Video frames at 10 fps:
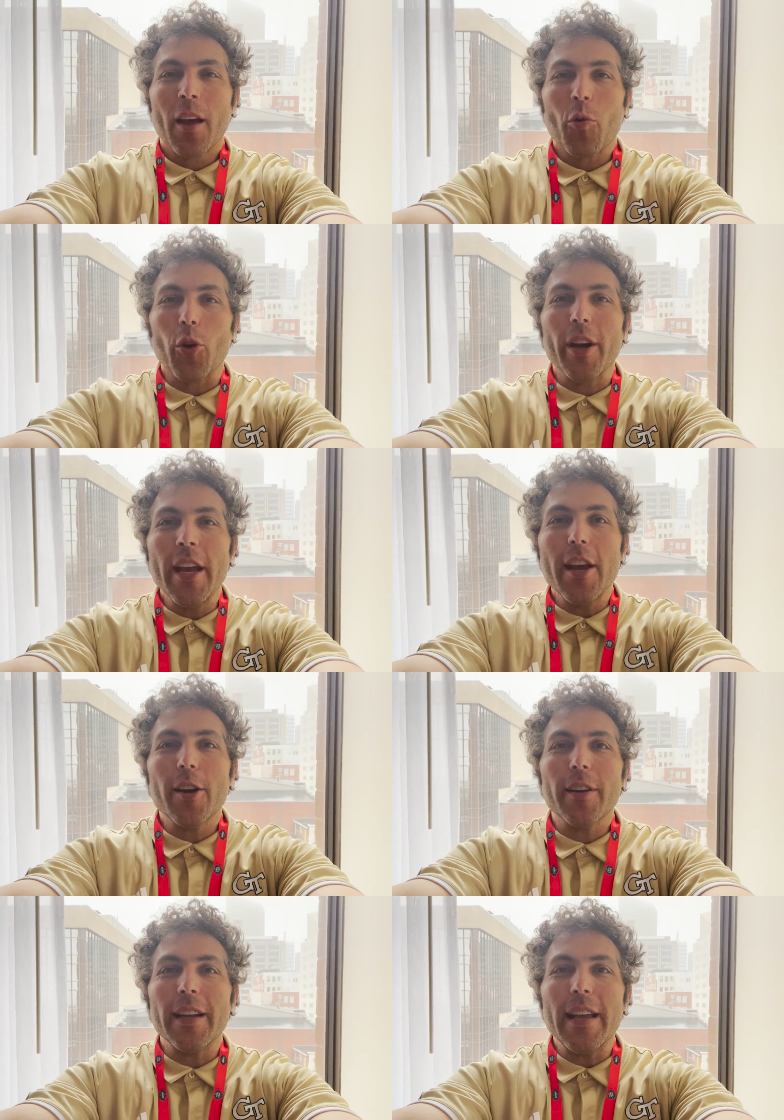We're
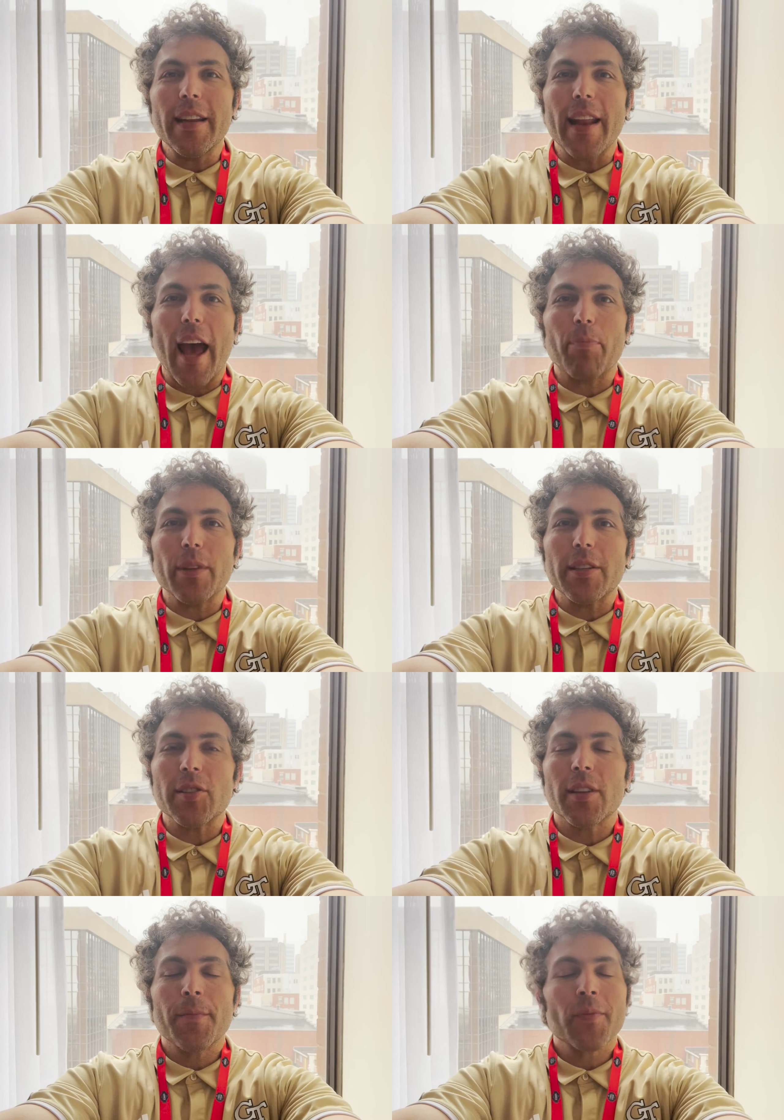here in
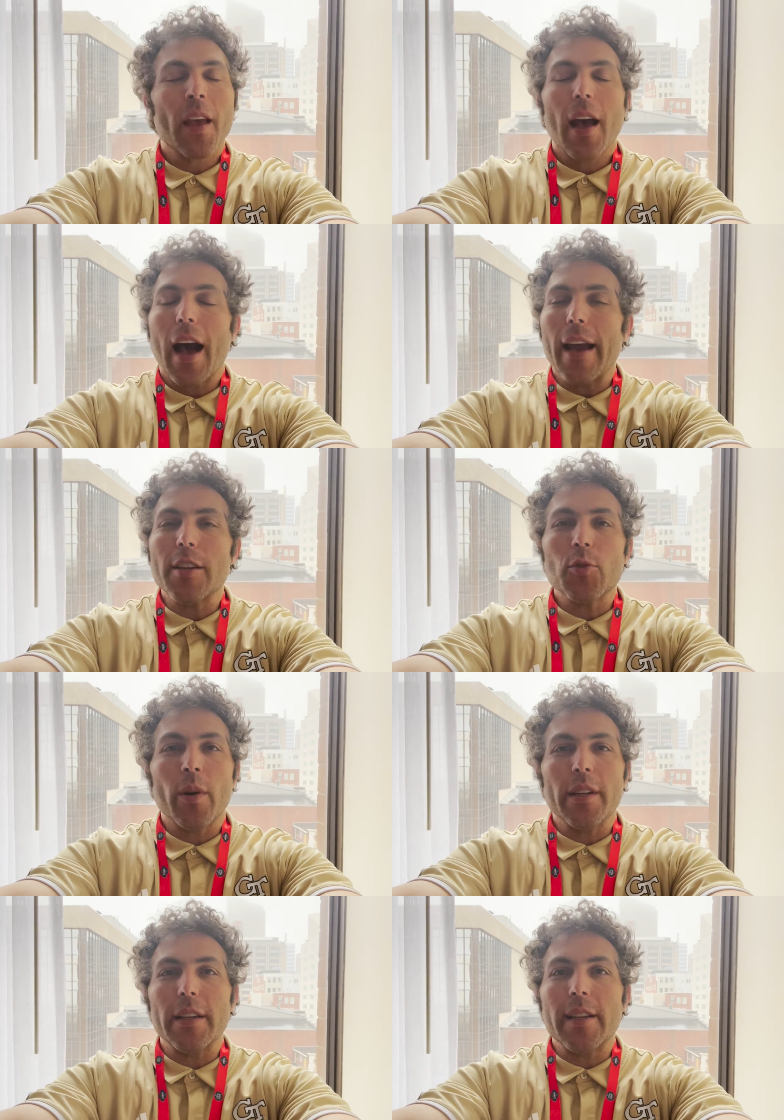Indianapolis. I just
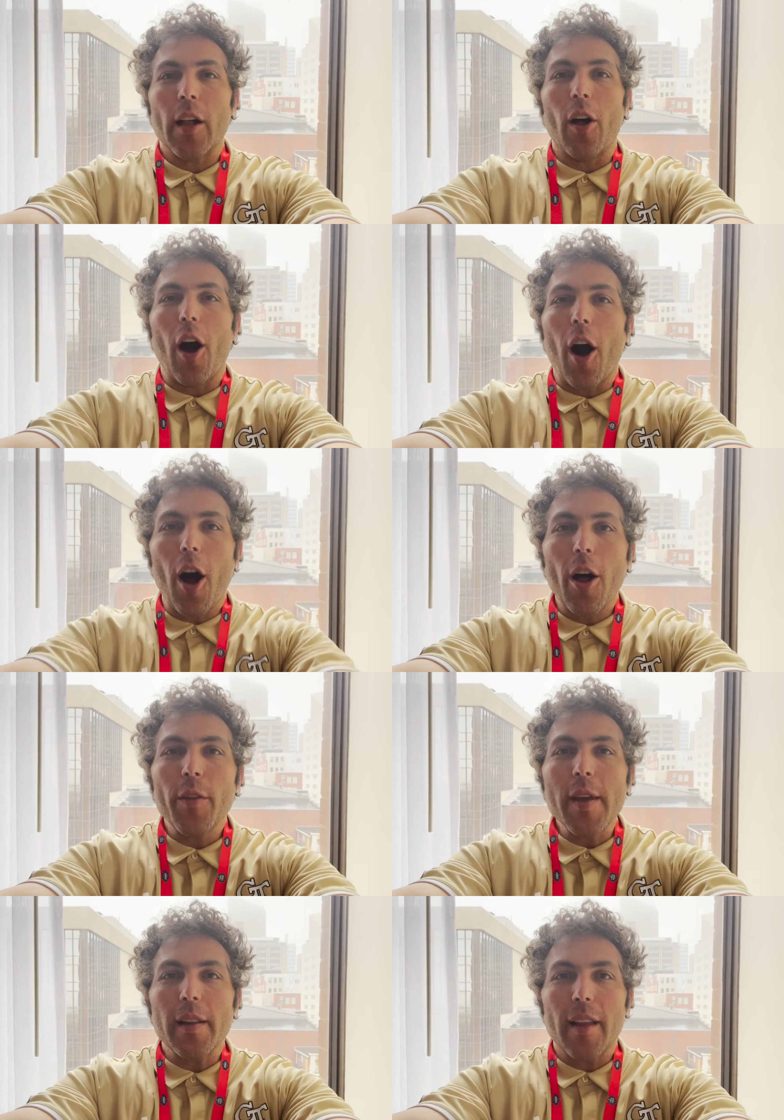wanted to tell
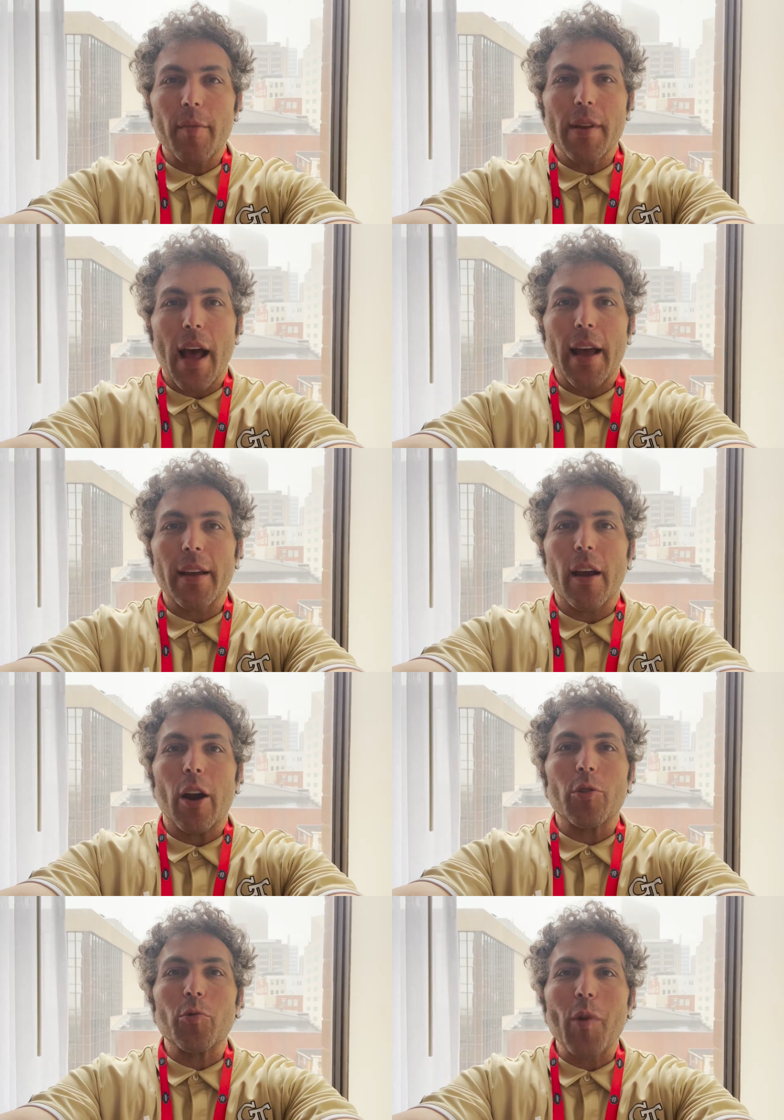all the alumni
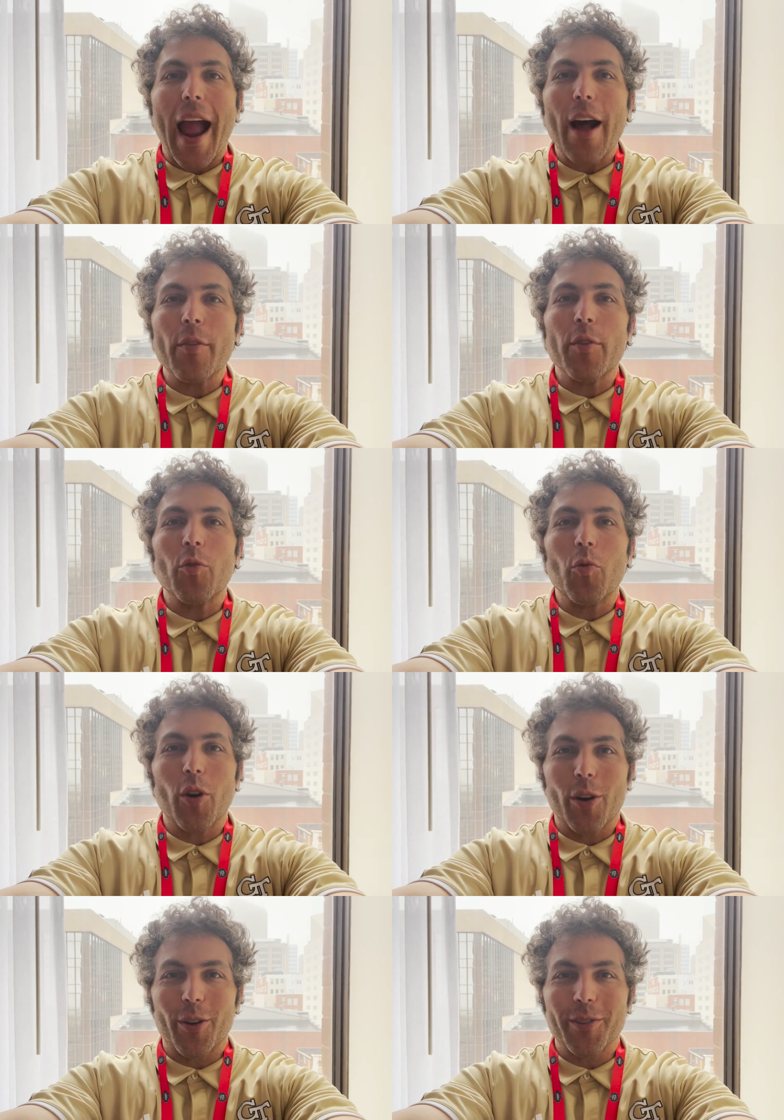around the
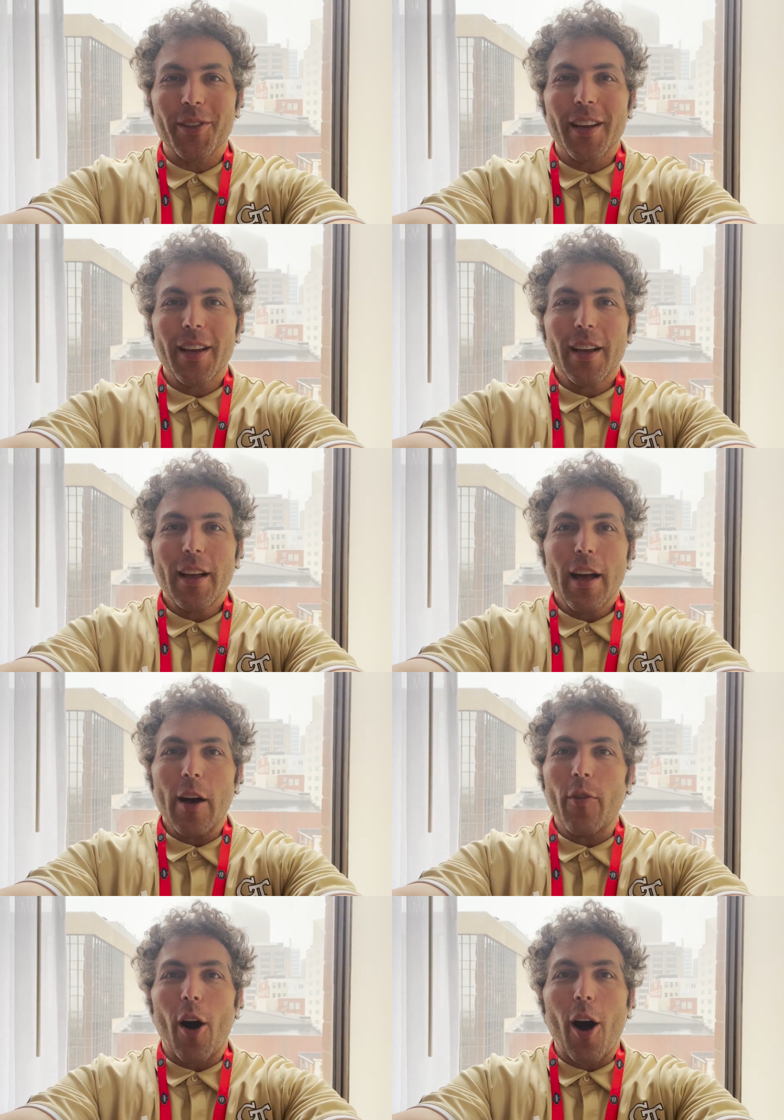world
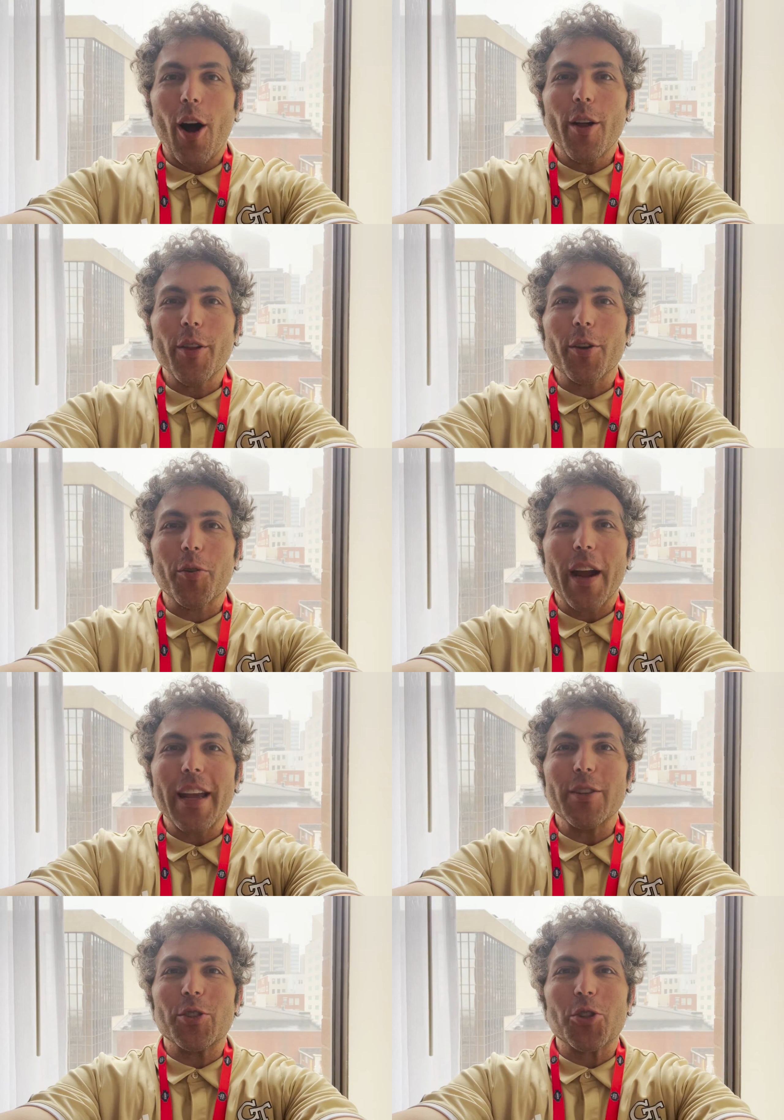of all the
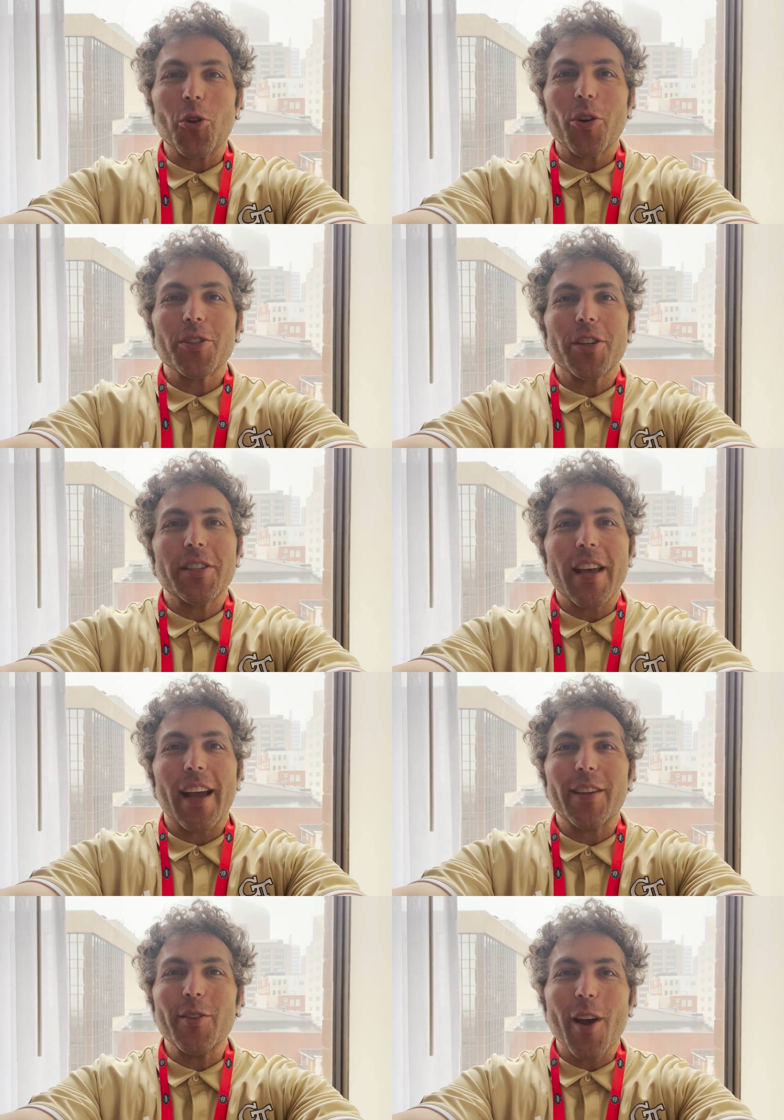great Georgia
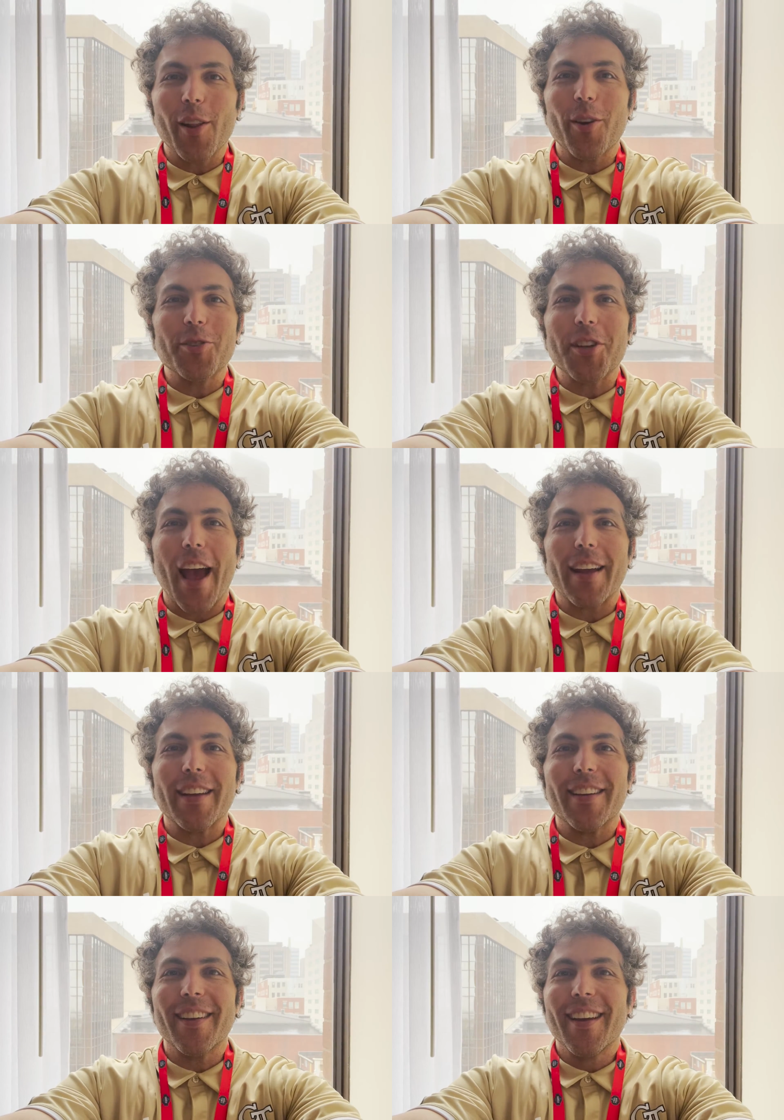Tech Yellow Jacket